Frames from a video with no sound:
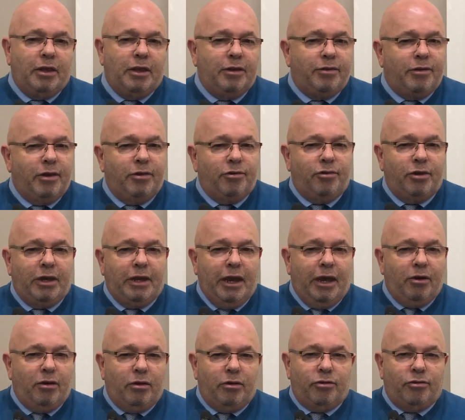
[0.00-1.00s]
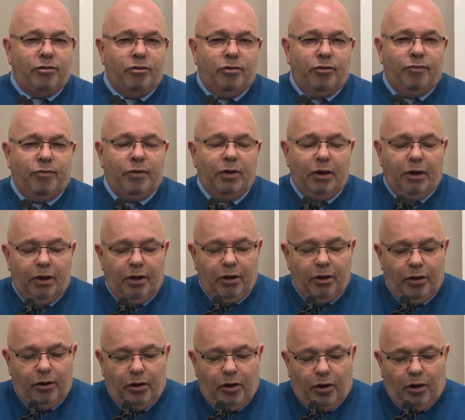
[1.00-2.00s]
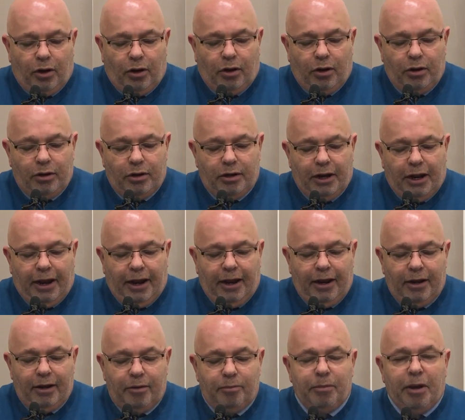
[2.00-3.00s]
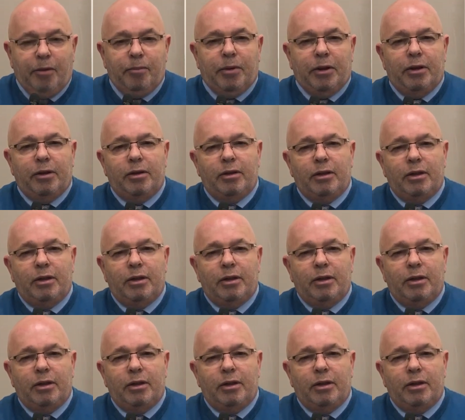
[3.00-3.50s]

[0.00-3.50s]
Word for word: He says you cannot serve God and mammon.